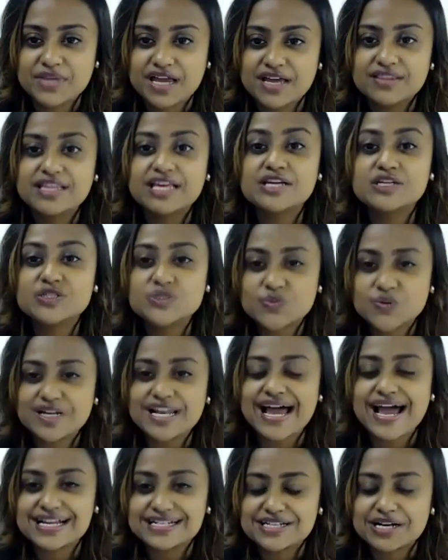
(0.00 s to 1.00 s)
things will
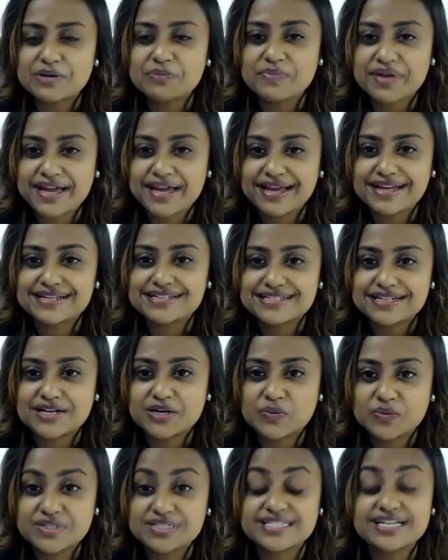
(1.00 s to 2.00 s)
add up and
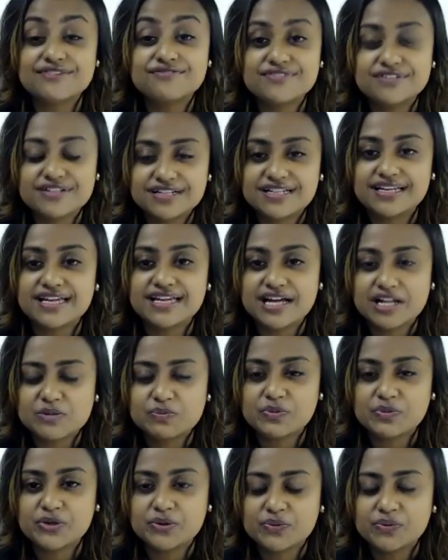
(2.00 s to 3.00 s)
will definitely help
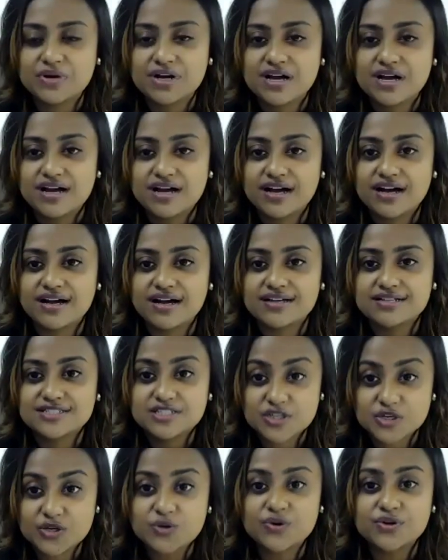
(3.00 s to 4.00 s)
you
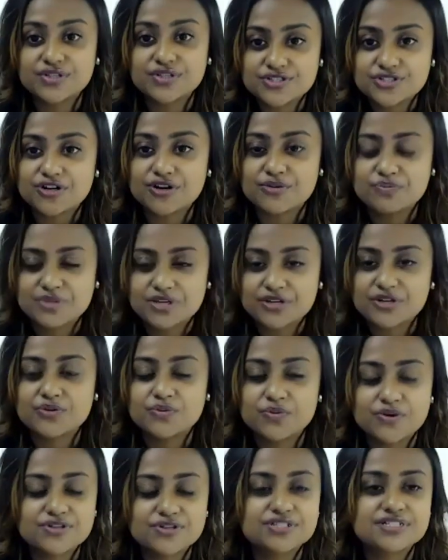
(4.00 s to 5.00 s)
secure the job that you
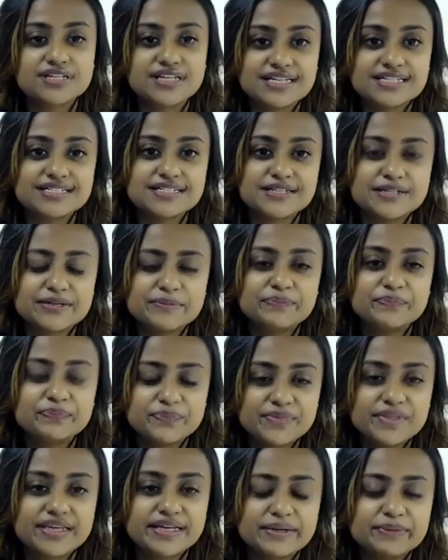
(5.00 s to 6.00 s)
want later. Yeah.